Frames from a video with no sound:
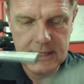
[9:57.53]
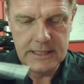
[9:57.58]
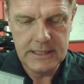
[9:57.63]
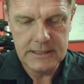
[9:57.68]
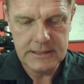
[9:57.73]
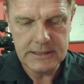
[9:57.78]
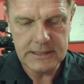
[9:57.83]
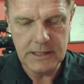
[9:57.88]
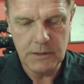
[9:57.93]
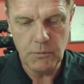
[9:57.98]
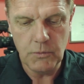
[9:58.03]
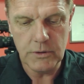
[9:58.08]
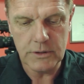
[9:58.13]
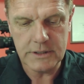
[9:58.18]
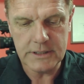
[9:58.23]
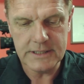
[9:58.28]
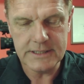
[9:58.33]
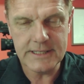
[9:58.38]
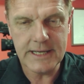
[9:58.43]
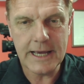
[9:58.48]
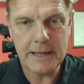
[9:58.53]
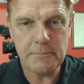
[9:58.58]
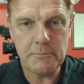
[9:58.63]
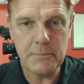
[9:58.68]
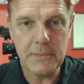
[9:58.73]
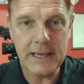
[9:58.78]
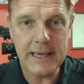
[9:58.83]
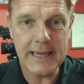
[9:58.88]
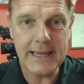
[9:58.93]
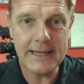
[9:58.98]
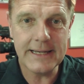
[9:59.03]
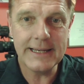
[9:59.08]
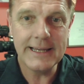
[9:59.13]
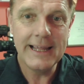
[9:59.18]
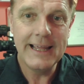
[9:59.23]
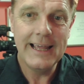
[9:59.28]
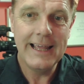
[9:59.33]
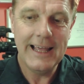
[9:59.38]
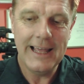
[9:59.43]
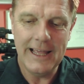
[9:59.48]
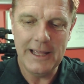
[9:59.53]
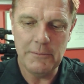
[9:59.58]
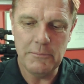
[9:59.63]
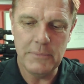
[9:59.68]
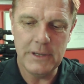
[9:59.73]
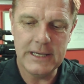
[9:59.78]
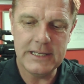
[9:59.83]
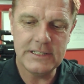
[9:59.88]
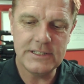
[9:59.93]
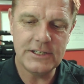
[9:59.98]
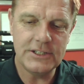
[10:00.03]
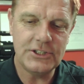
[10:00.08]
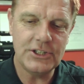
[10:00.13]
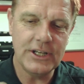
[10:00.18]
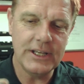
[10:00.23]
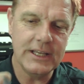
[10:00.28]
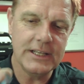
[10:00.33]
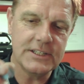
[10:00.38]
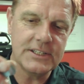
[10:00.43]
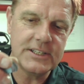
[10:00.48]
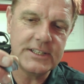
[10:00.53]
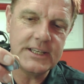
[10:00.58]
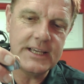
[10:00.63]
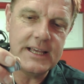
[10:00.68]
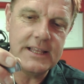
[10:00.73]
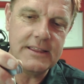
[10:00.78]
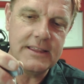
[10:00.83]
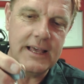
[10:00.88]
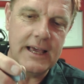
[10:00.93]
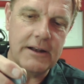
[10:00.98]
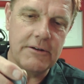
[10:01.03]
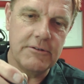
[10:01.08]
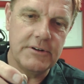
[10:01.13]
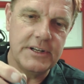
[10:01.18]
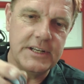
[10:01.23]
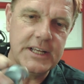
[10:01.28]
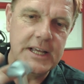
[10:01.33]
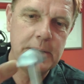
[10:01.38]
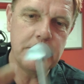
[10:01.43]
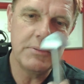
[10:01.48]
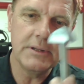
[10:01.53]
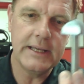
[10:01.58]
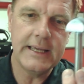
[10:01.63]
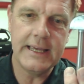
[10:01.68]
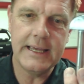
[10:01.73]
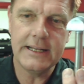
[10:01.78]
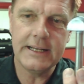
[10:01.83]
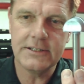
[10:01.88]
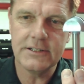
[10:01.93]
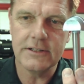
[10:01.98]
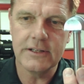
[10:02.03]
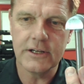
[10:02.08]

So what does that mean? It means that you can seat that deeply into the